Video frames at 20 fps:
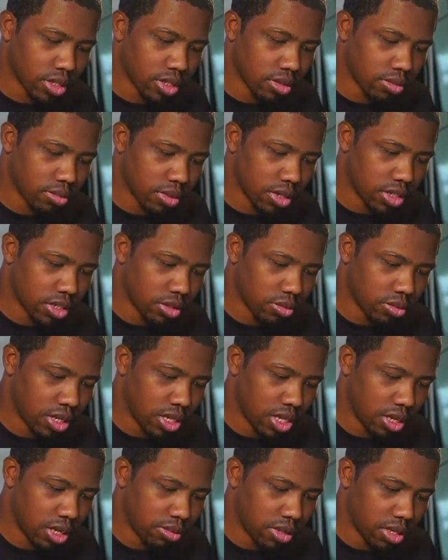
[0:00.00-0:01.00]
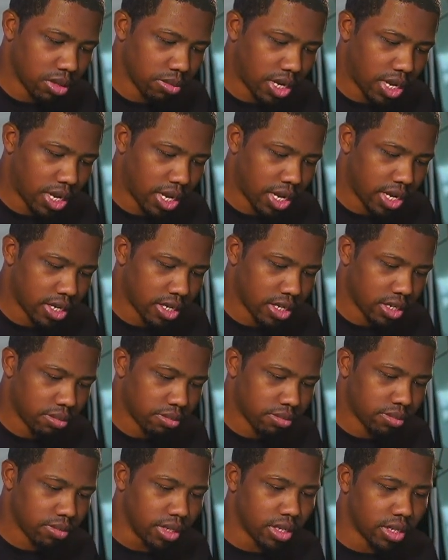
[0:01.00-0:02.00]
Make sure we keep them lined up.
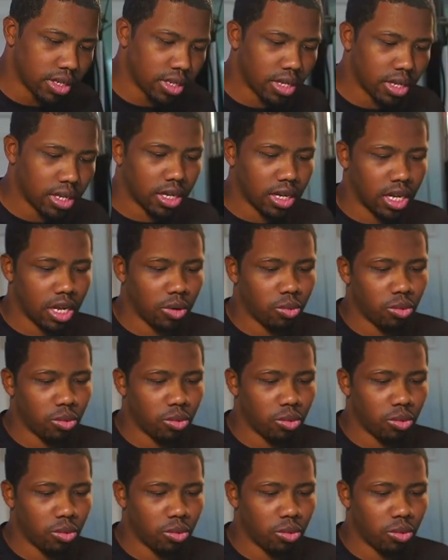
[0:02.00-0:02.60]
And